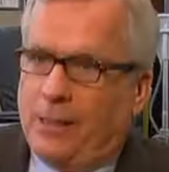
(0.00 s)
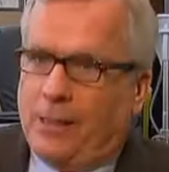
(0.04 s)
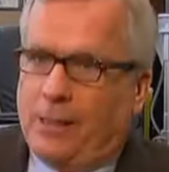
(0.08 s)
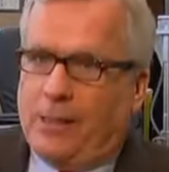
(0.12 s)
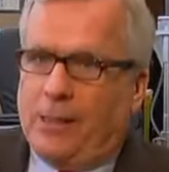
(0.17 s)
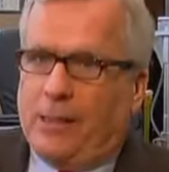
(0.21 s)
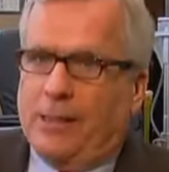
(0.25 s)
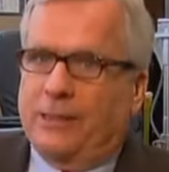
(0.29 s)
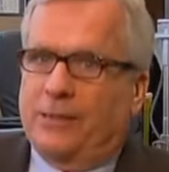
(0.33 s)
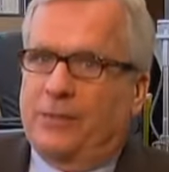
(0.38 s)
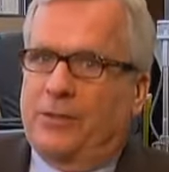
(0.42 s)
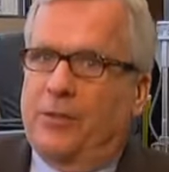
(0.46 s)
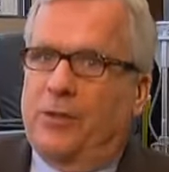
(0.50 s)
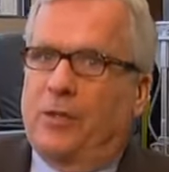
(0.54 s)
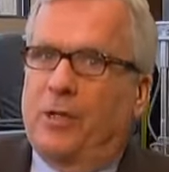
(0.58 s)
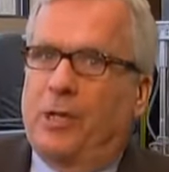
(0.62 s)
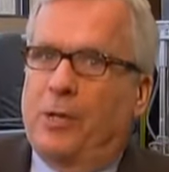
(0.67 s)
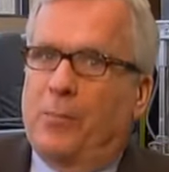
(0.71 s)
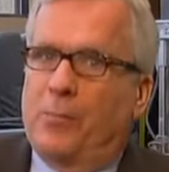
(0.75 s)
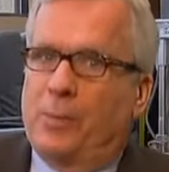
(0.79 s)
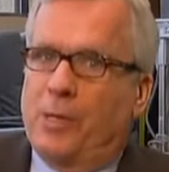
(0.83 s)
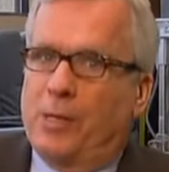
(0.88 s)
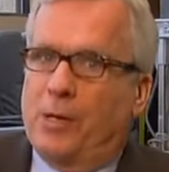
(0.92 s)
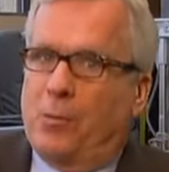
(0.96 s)
is there going
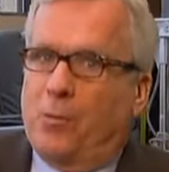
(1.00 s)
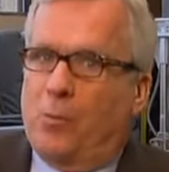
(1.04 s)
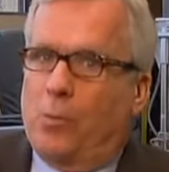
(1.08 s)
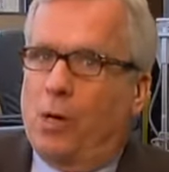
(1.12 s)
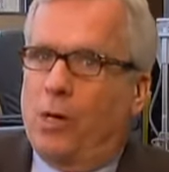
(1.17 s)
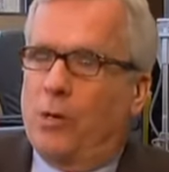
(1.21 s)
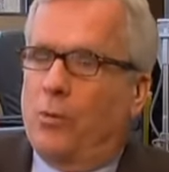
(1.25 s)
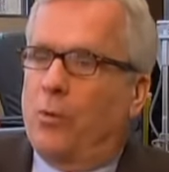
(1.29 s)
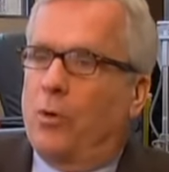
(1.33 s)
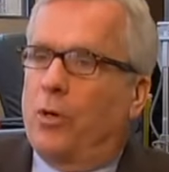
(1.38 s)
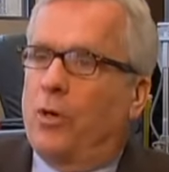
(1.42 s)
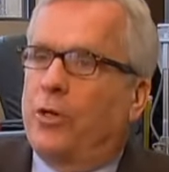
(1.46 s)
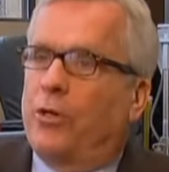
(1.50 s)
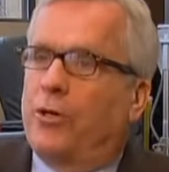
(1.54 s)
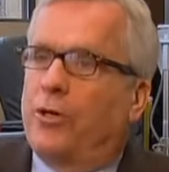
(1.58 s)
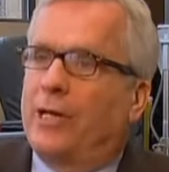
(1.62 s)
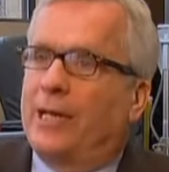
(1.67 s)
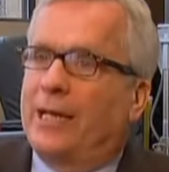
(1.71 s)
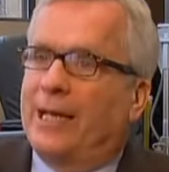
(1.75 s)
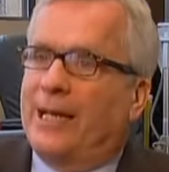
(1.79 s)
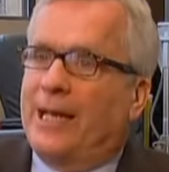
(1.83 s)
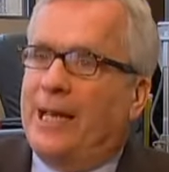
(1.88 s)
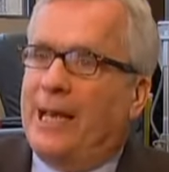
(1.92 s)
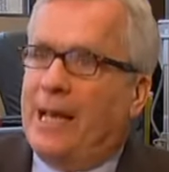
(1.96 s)
to be a one where you're going
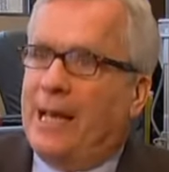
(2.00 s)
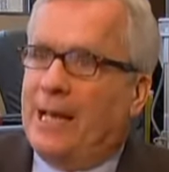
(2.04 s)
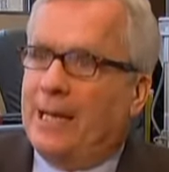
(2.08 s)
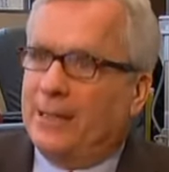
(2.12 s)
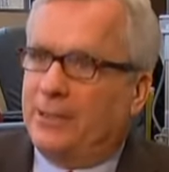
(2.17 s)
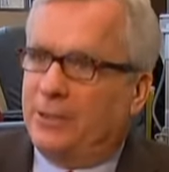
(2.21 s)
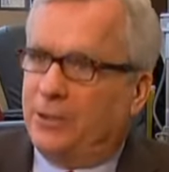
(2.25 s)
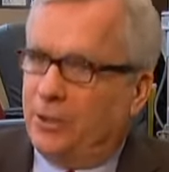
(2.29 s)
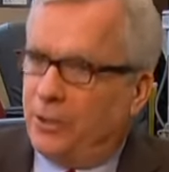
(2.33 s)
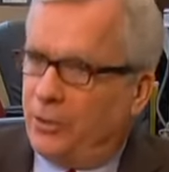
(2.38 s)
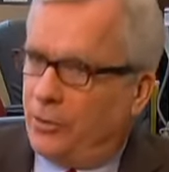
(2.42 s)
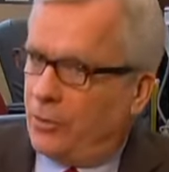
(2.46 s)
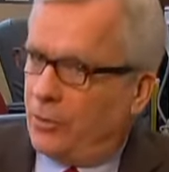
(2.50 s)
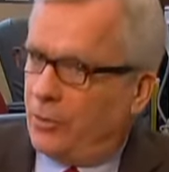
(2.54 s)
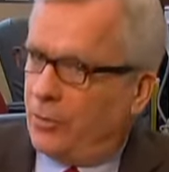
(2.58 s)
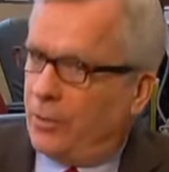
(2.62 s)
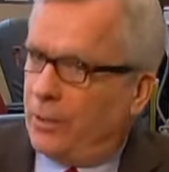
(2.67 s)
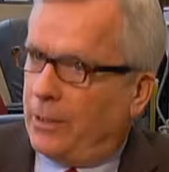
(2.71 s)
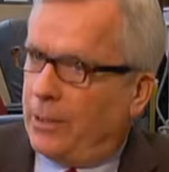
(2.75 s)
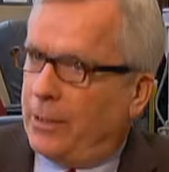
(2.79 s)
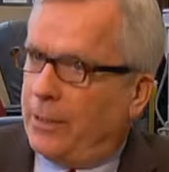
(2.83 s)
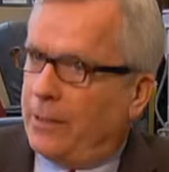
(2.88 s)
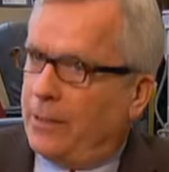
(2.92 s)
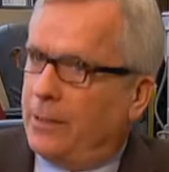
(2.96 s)
to catch it
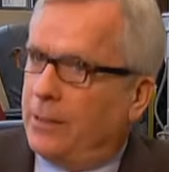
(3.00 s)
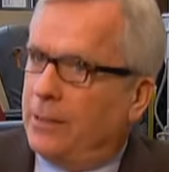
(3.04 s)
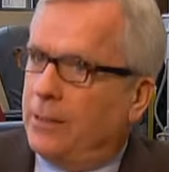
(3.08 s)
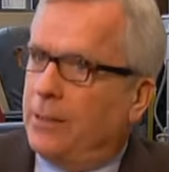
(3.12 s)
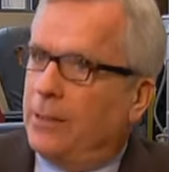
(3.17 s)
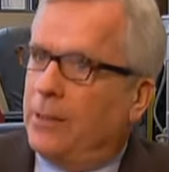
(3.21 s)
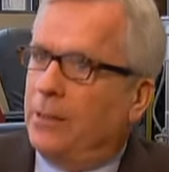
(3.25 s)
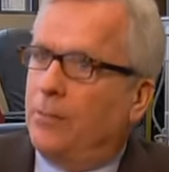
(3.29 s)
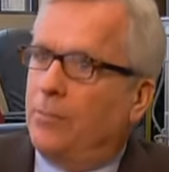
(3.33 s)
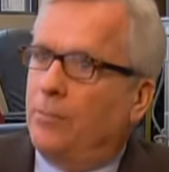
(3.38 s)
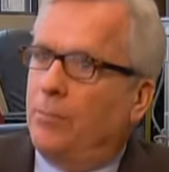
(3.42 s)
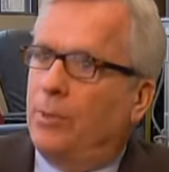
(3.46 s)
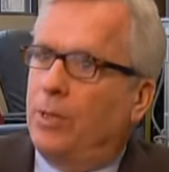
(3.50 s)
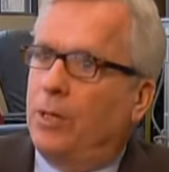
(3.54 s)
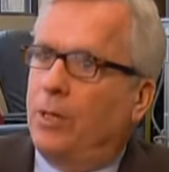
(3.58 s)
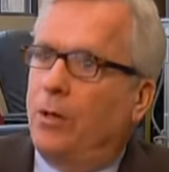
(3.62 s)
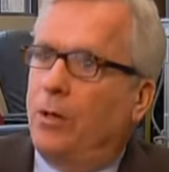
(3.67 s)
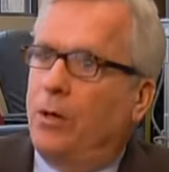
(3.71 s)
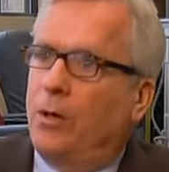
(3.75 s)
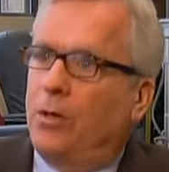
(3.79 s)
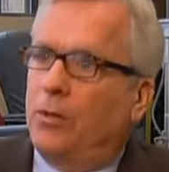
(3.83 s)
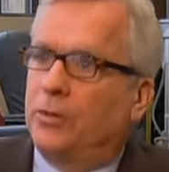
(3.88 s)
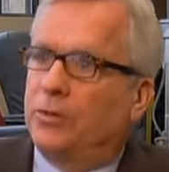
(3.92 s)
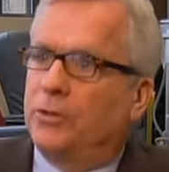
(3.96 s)
early, but
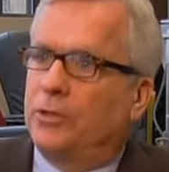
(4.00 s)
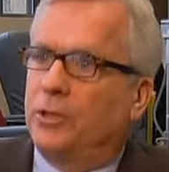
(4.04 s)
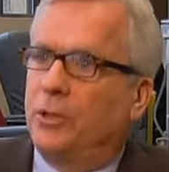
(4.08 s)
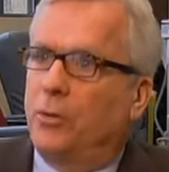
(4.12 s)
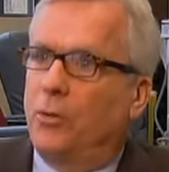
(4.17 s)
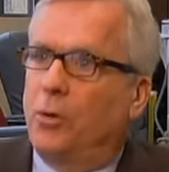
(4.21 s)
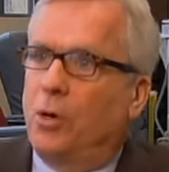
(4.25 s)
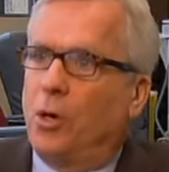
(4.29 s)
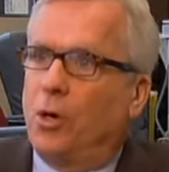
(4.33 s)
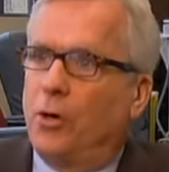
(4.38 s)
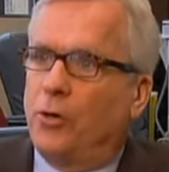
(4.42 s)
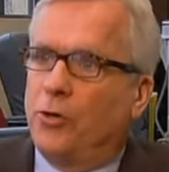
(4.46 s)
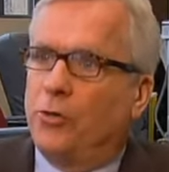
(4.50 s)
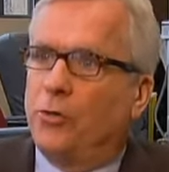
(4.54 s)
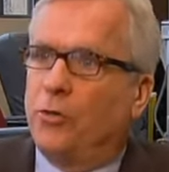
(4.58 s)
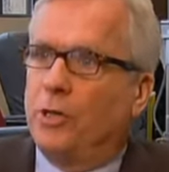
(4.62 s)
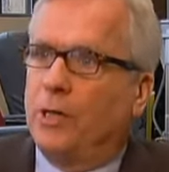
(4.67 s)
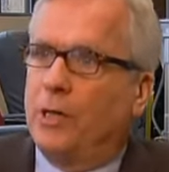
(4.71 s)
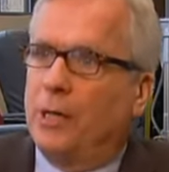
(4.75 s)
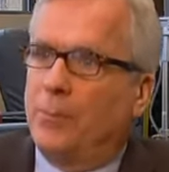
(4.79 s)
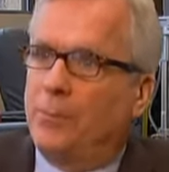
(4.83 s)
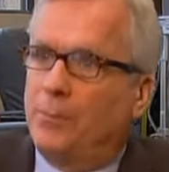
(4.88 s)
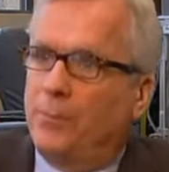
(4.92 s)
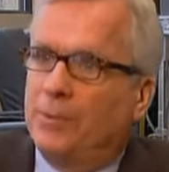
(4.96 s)
also are you
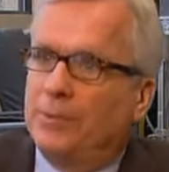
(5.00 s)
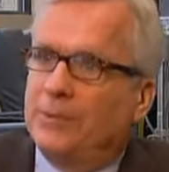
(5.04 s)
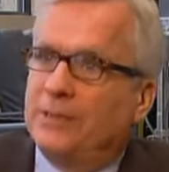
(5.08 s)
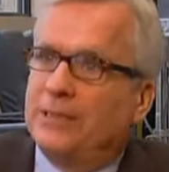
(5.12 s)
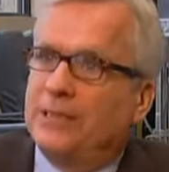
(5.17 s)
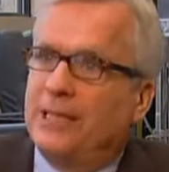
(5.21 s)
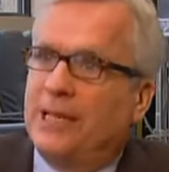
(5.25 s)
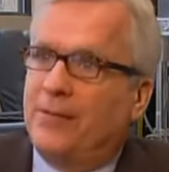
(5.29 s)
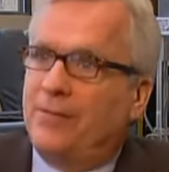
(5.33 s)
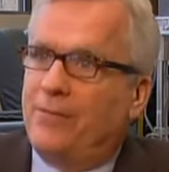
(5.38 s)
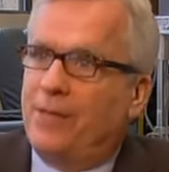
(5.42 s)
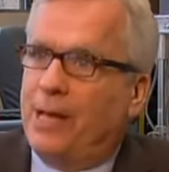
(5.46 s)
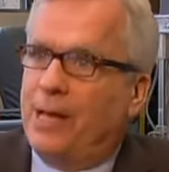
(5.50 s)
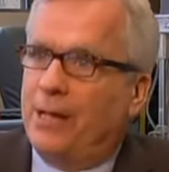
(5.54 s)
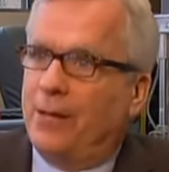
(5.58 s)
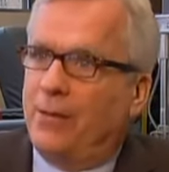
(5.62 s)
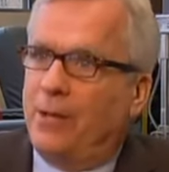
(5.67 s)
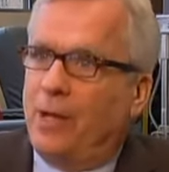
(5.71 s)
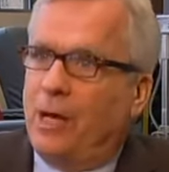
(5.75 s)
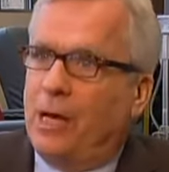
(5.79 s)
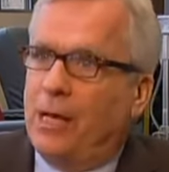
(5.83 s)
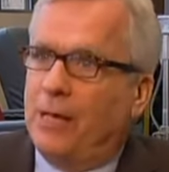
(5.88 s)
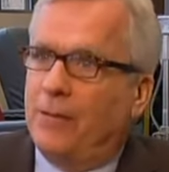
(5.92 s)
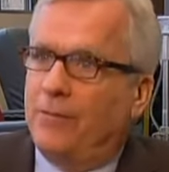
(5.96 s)
going to save that
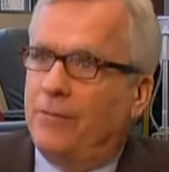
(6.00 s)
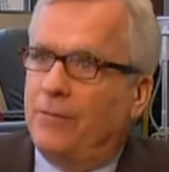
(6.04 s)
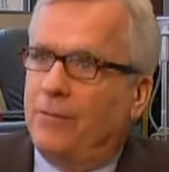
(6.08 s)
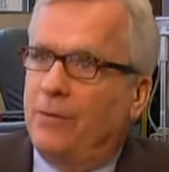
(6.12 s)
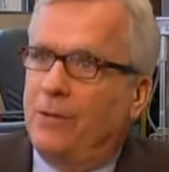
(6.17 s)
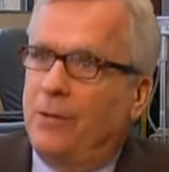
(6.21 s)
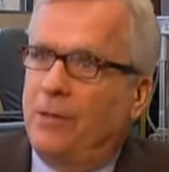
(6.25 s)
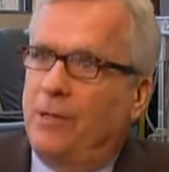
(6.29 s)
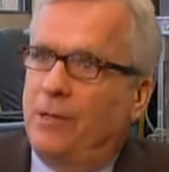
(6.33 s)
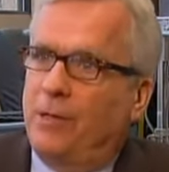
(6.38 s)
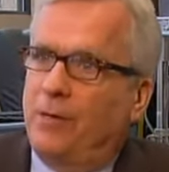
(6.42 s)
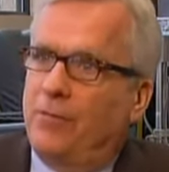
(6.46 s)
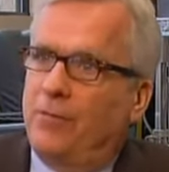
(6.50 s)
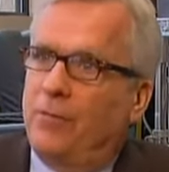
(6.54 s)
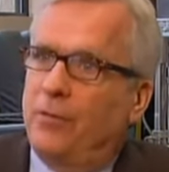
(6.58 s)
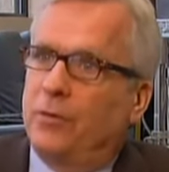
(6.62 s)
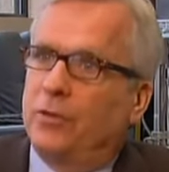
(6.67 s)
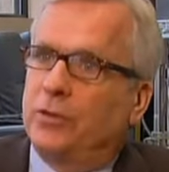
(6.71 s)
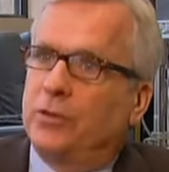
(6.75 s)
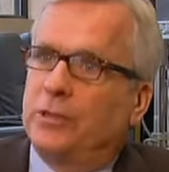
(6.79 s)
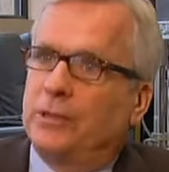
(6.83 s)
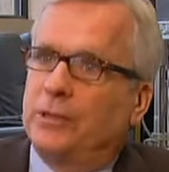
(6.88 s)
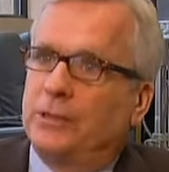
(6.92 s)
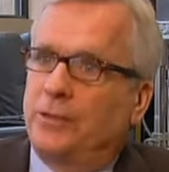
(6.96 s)
life?
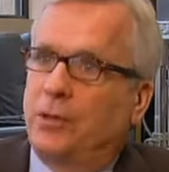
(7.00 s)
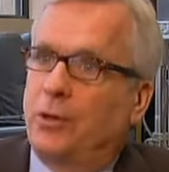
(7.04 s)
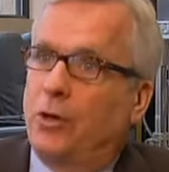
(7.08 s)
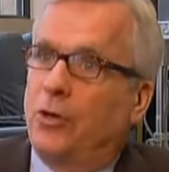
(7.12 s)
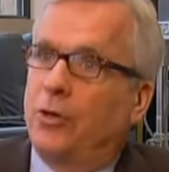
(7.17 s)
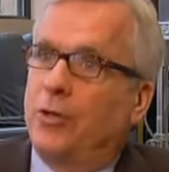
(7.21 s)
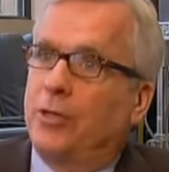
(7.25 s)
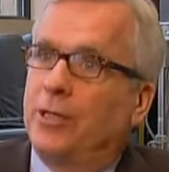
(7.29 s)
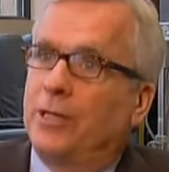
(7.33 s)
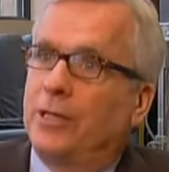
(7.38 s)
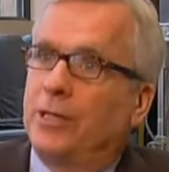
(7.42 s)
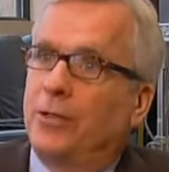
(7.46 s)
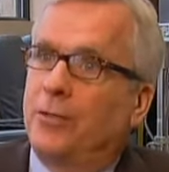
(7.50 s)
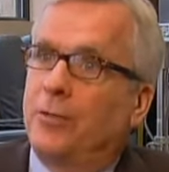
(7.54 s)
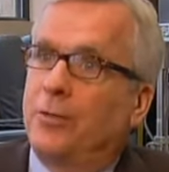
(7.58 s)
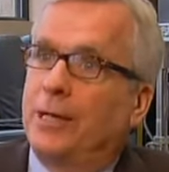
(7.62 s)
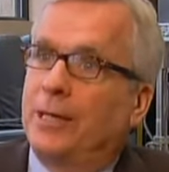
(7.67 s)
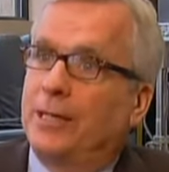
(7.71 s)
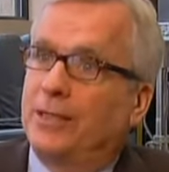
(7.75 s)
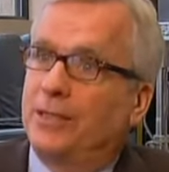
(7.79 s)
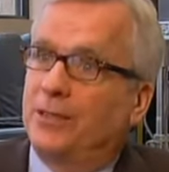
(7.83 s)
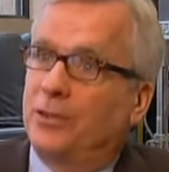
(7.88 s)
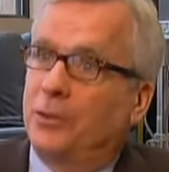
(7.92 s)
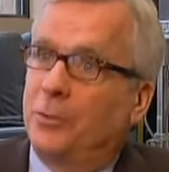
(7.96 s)
Versus are you going to create so